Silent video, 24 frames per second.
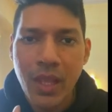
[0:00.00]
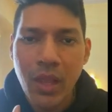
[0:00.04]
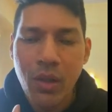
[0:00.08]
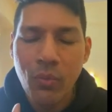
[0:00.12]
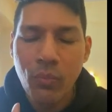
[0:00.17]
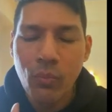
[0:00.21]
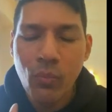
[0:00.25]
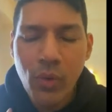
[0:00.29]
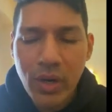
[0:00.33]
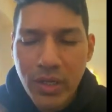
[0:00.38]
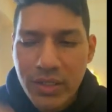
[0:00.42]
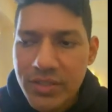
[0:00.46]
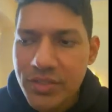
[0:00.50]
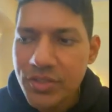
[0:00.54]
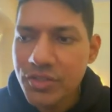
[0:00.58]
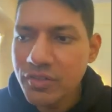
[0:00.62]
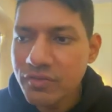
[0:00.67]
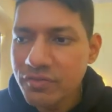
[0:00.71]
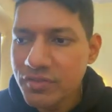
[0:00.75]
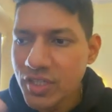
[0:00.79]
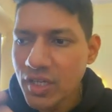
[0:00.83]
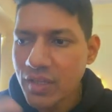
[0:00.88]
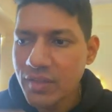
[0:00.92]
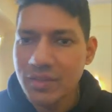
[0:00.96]
Once
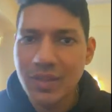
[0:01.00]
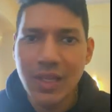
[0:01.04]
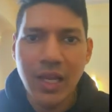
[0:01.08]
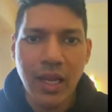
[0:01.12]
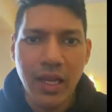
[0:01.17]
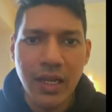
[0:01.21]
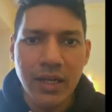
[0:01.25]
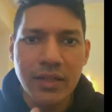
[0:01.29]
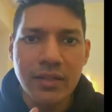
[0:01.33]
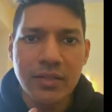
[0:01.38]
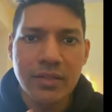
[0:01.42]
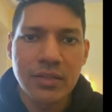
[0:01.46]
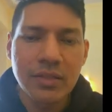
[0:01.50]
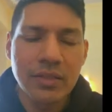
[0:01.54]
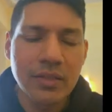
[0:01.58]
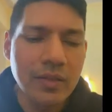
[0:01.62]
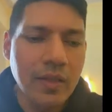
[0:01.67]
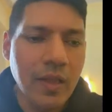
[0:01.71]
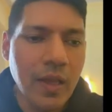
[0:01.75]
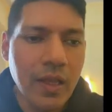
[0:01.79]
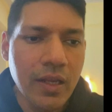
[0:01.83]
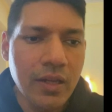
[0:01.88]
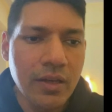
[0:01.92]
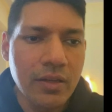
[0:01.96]
you've done that,
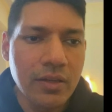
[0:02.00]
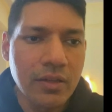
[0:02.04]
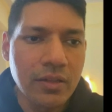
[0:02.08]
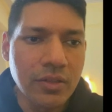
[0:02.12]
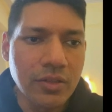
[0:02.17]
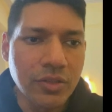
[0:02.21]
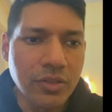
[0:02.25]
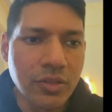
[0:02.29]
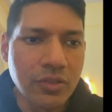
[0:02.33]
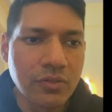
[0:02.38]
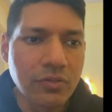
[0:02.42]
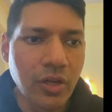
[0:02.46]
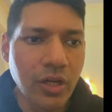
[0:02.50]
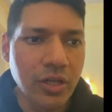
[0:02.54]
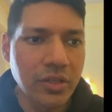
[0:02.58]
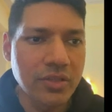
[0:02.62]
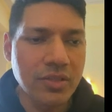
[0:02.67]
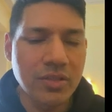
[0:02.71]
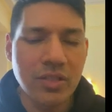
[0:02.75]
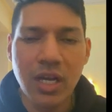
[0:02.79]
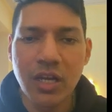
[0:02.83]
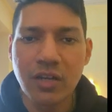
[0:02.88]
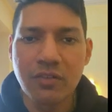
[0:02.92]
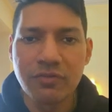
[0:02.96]
then you've got to
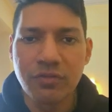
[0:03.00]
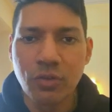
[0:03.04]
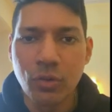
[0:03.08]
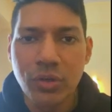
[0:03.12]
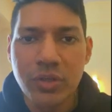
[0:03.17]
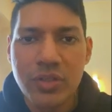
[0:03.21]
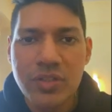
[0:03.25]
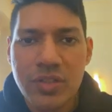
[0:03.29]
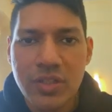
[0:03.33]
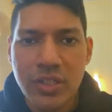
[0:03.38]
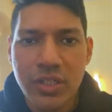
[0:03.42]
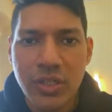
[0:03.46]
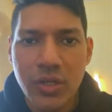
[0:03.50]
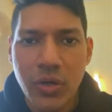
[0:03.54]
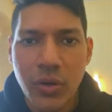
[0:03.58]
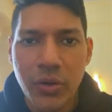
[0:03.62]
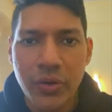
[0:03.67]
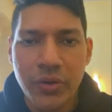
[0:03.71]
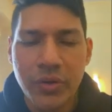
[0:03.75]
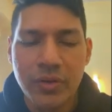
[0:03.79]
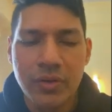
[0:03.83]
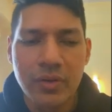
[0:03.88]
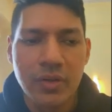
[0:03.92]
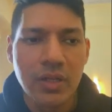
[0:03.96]
start focusing
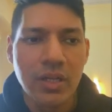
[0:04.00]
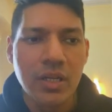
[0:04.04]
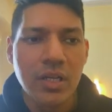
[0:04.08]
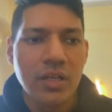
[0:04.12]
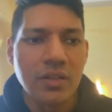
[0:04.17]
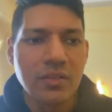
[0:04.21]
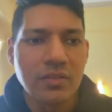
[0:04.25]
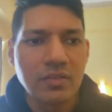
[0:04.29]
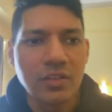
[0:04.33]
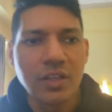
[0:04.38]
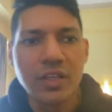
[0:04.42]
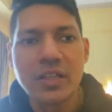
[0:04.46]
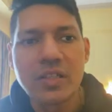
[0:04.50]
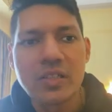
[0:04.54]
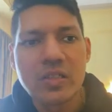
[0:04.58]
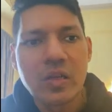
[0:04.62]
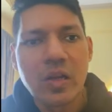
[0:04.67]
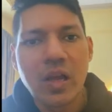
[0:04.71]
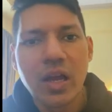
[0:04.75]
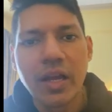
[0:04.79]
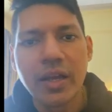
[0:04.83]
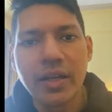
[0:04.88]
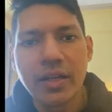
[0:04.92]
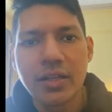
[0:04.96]
on things
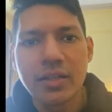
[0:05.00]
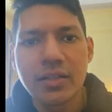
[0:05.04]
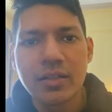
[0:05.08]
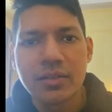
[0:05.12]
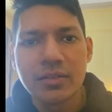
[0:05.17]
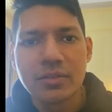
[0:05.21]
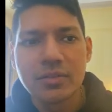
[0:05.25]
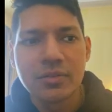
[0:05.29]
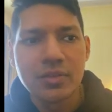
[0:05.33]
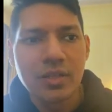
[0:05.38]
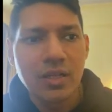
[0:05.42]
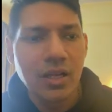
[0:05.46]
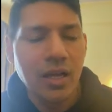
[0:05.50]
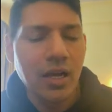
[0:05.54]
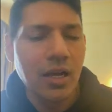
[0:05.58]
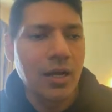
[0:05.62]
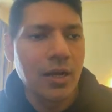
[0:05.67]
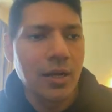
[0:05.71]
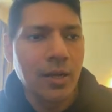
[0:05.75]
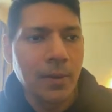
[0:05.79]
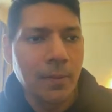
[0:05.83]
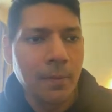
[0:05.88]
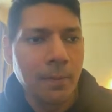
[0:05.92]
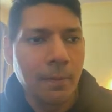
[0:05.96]
like
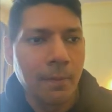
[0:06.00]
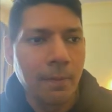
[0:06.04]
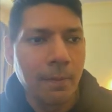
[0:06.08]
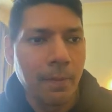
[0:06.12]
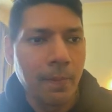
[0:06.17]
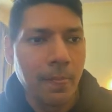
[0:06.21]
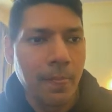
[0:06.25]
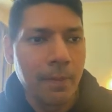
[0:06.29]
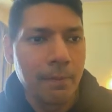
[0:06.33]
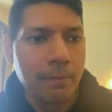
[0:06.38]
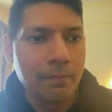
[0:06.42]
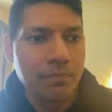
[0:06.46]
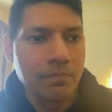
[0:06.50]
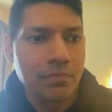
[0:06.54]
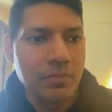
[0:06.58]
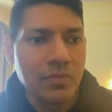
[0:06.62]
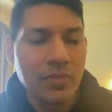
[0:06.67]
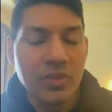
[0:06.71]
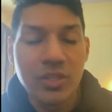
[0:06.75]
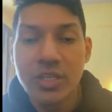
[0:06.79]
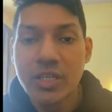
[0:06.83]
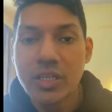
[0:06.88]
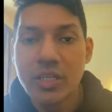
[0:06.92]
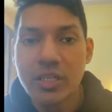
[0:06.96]

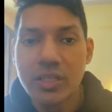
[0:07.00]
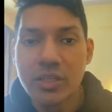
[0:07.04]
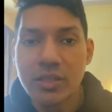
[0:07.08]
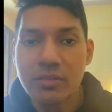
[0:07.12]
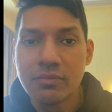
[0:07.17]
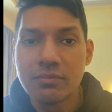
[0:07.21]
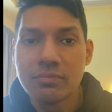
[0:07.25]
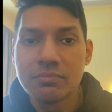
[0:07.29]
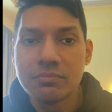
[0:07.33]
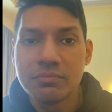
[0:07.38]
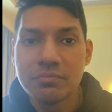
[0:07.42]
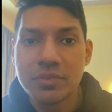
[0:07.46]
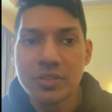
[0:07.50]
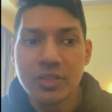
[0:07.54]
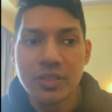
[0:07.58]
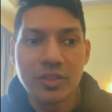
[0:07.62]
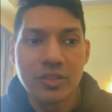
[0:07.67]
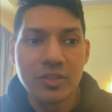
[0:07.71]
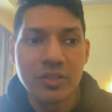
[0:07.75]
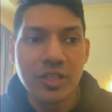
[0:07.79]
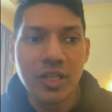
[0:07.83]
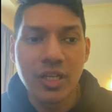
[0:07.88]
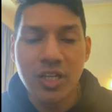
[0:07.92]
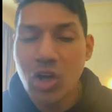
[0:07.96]
the
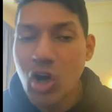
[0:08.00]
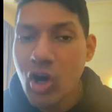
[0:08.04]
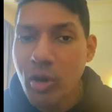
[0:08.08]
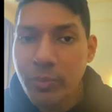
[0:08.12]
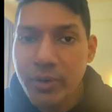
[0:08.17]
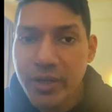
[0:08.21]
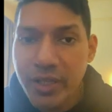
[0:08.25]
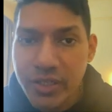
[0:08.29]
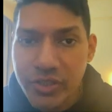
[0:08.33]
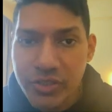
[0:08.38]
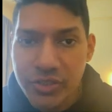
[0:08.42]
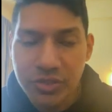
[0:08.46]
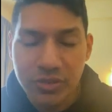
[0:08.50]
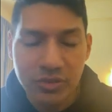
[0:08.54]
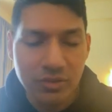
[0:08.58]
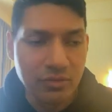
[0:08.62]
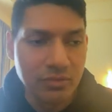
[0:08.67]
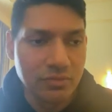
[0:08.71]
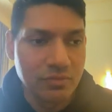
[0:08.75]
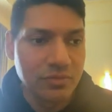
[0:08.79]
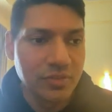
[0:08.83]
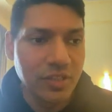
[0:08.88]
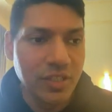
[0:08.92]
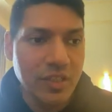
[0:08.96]

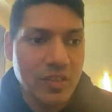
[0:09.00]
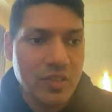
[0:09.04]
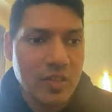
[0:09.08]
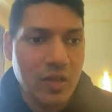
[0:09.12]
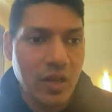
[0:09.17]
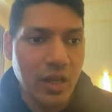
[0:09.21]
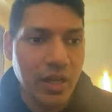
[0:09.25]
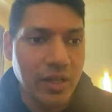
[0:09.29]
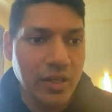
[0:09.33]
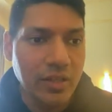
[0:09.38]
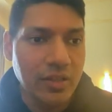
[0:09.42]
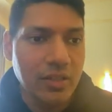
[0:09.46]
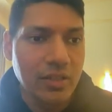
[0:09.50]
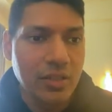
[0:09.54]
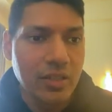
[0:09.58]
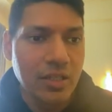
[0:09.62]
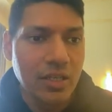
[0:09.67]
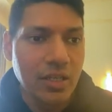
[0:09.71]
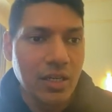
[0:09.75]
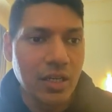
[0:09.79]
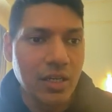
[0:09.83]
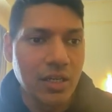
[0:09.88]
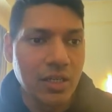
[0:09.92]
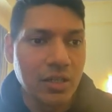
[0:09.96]
accommodation, things like
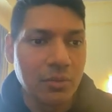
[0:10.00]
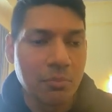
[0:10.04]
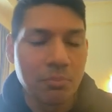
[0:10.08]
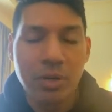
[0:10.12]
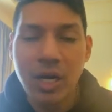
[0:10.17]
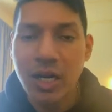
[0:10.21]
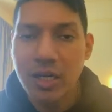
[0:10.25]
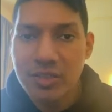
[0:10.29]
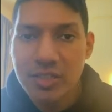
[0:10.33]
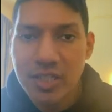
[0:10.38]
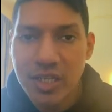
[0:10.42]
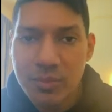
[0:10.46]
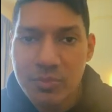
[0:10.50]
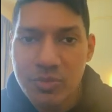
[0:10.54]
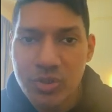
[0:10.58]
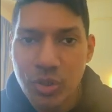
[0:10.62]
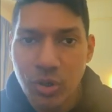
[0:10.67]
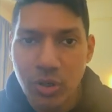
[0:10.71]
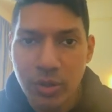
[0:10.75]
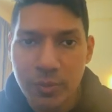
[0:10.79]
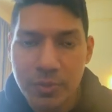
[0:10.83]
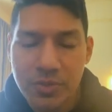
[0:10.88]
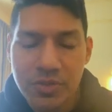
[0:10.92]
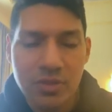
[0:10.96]
part-time
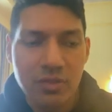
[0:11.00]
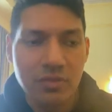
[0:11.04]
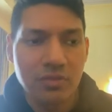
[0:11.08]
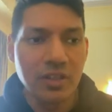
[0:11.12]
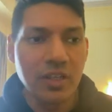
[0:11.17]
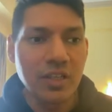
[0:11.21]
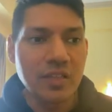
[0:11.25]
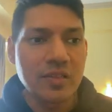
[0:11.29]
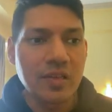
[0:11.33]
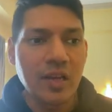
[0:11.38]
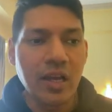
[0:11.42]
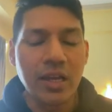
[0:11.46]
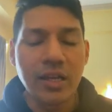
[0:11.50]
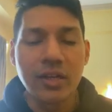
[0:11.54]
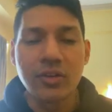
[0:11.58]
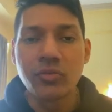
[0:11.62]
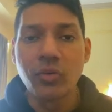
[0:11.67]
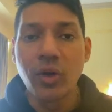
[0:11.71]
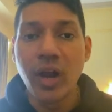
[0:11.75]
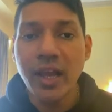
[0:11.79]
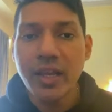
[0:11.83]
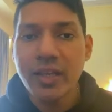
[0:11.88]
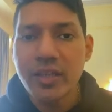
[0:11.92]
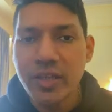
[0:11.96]
jobs, things like
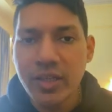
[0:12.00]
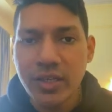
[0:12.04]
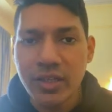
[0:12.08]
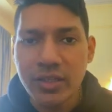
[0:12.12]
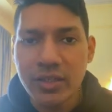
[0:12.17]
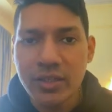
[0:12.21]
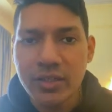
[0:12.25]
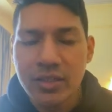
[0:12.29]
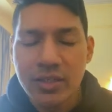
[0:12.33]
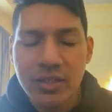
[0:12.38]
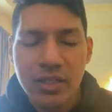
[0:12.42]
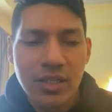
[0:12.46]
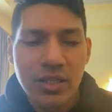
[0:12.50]
ranking,